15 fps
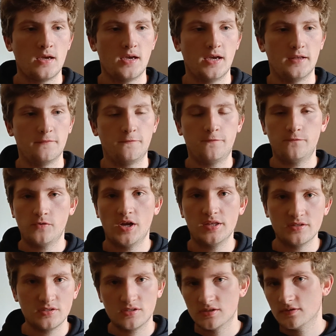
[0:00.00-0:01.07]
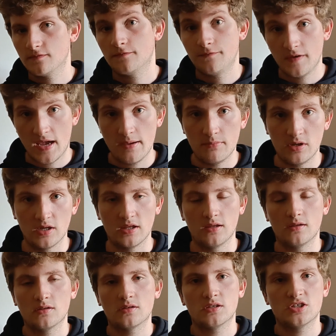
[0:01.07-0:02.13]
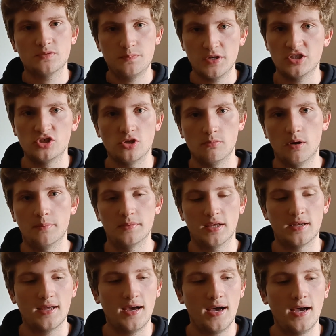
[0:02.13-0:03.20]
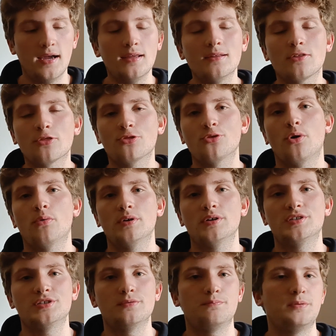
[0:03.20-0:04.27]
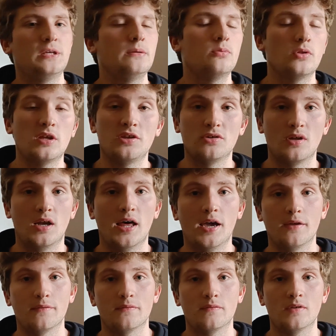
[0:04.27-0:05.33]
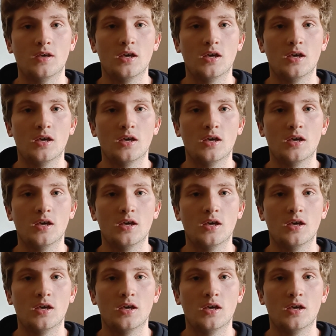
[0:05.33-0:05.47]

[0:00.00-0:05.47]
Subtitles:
and friends, family, especially mom, that high authority people in your life.